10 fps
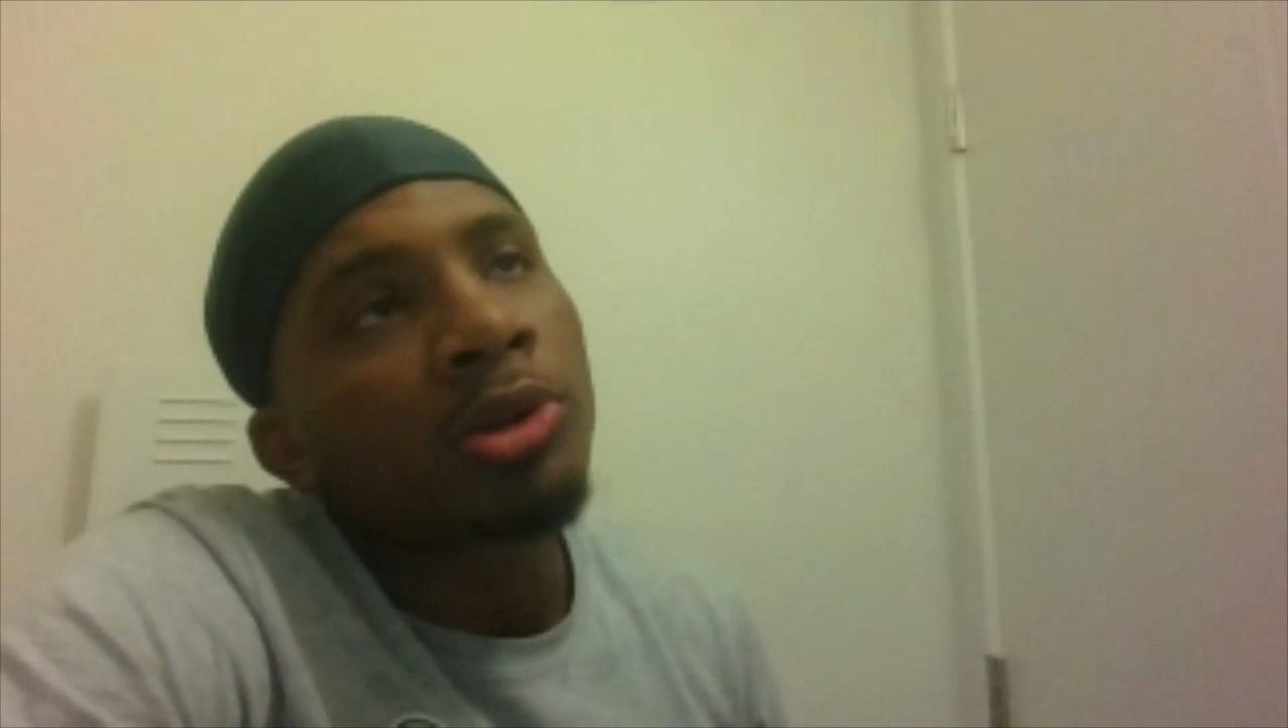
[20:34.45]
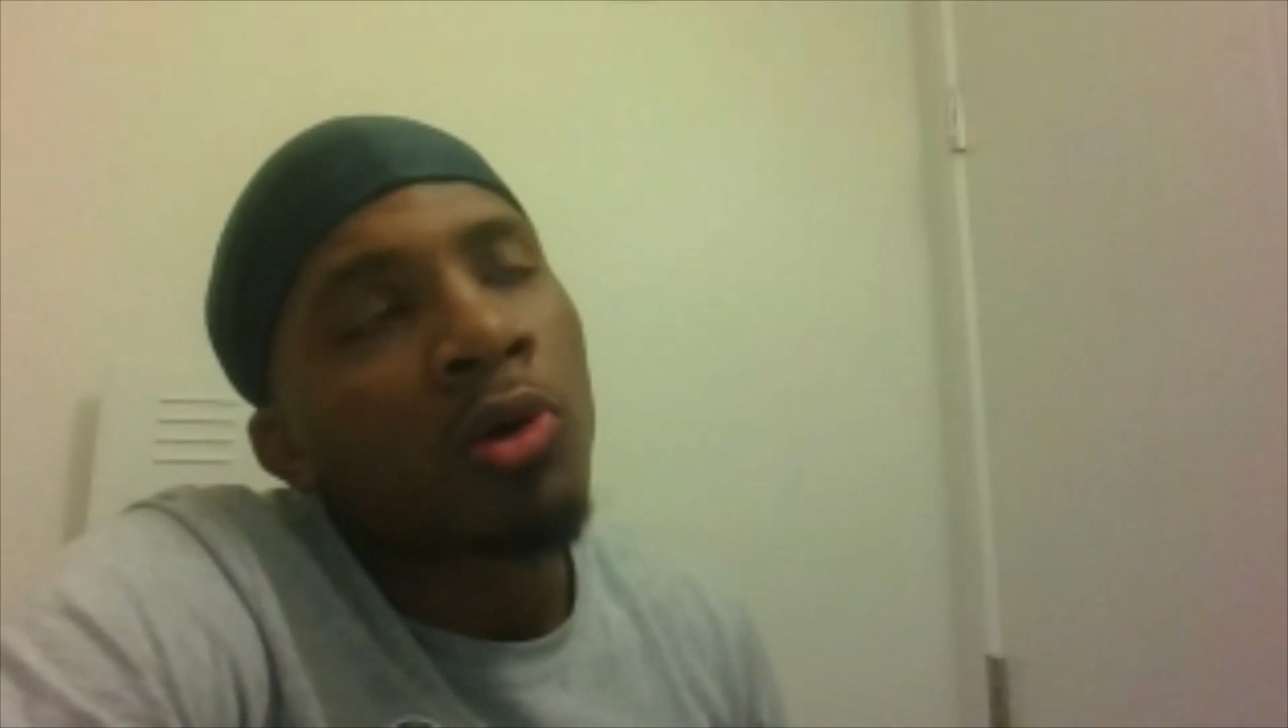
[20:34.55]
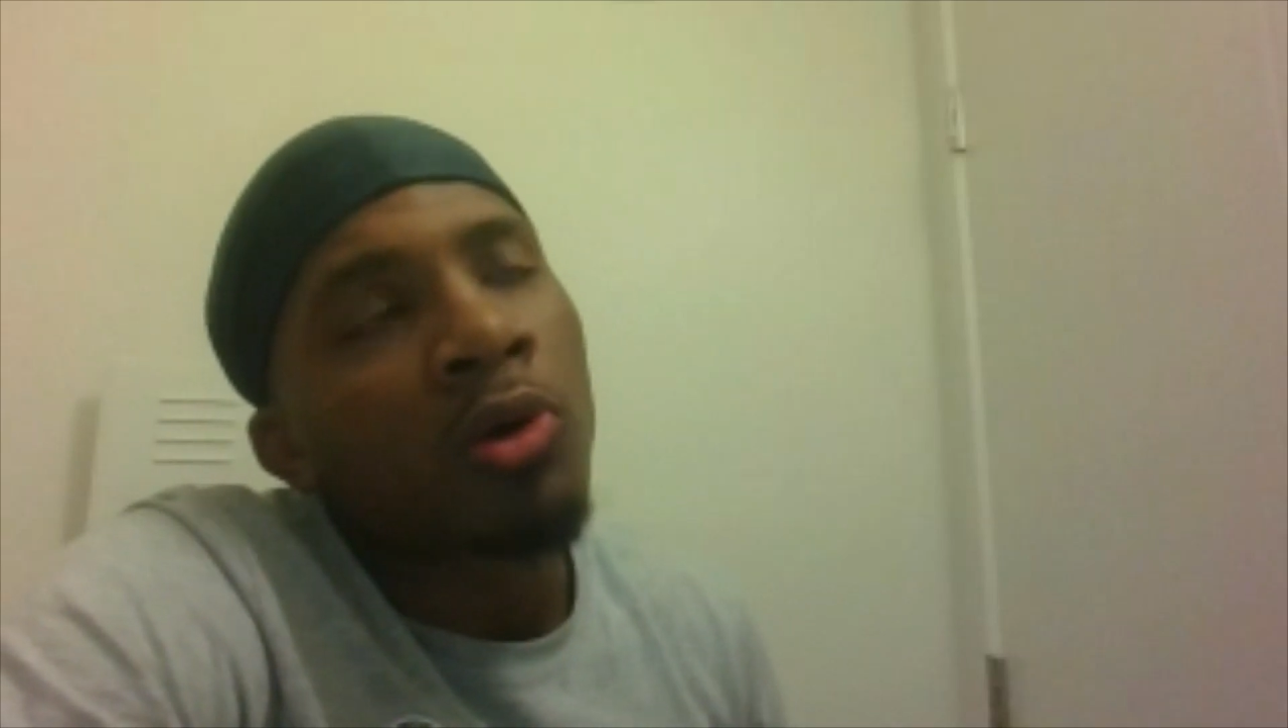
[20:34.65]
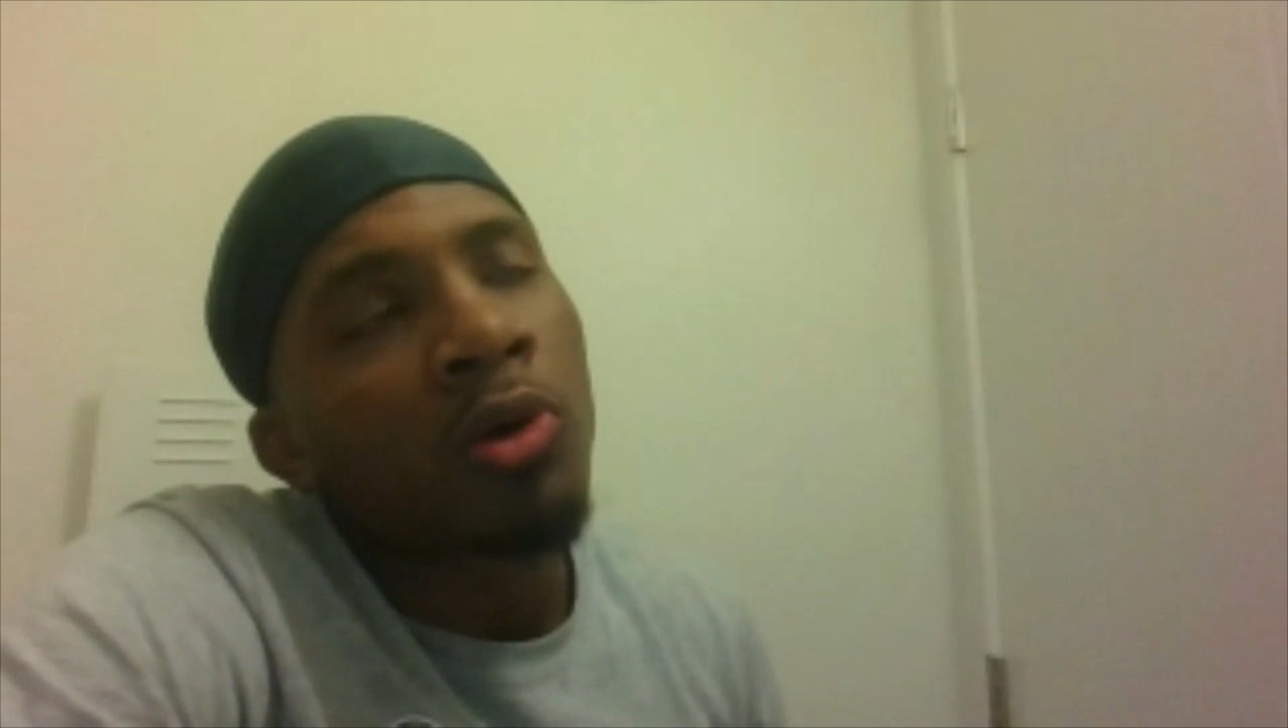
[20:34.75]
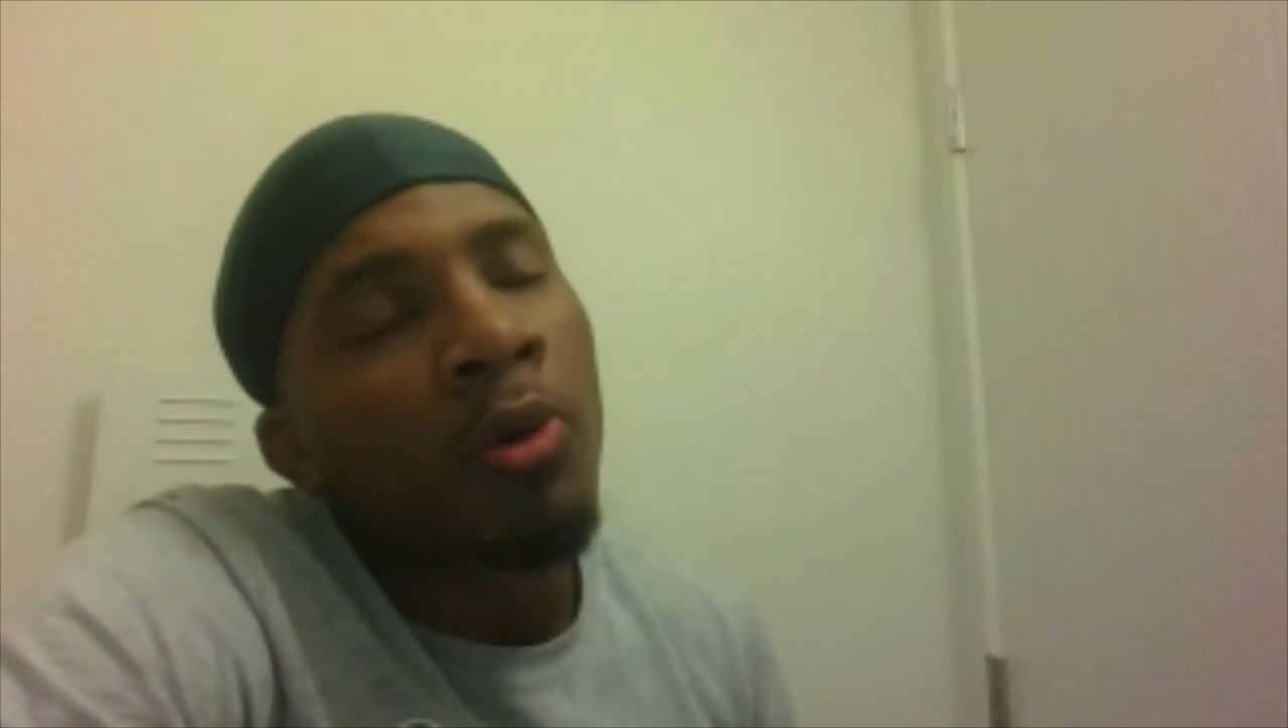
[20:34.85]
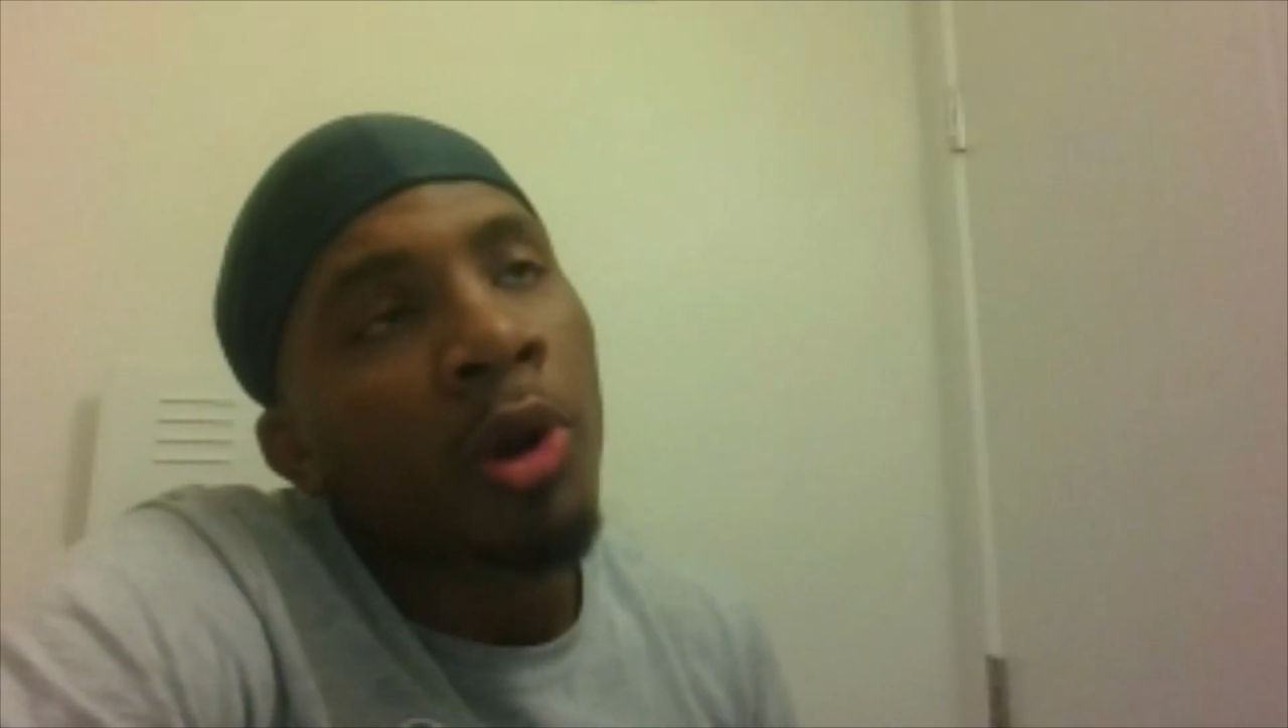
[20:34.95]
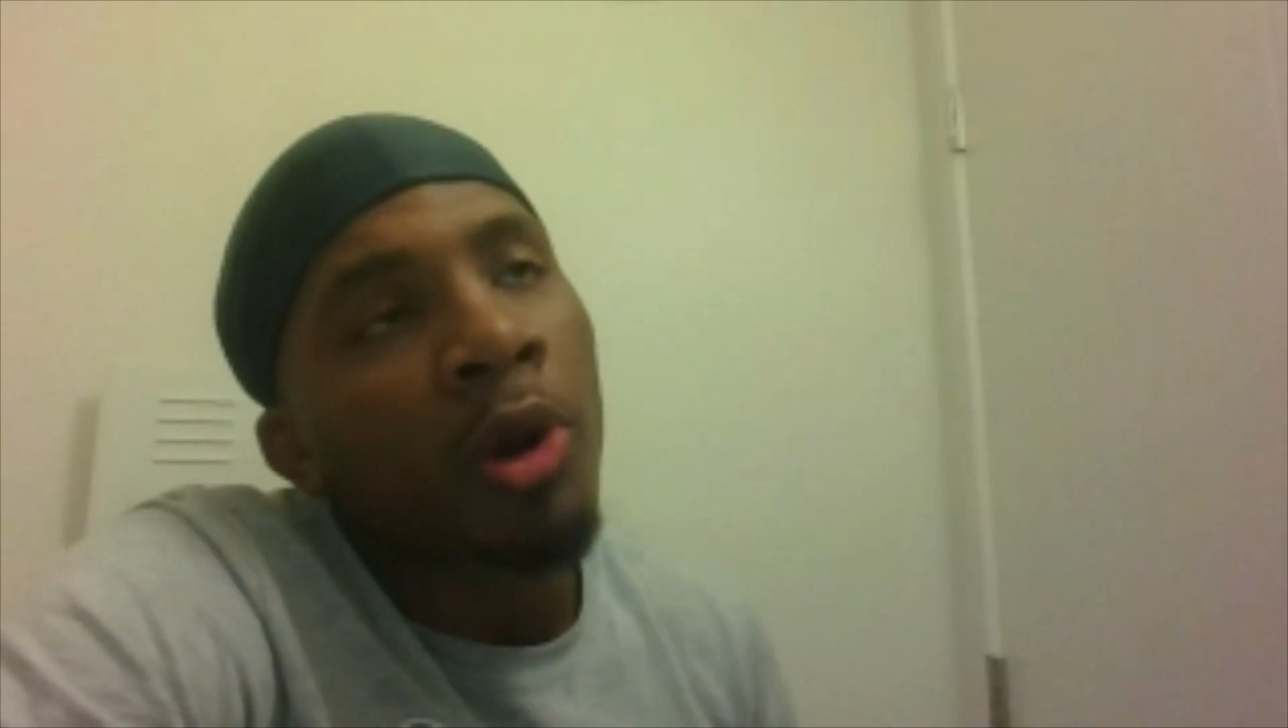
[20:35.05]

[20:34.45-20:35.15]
scoreboard.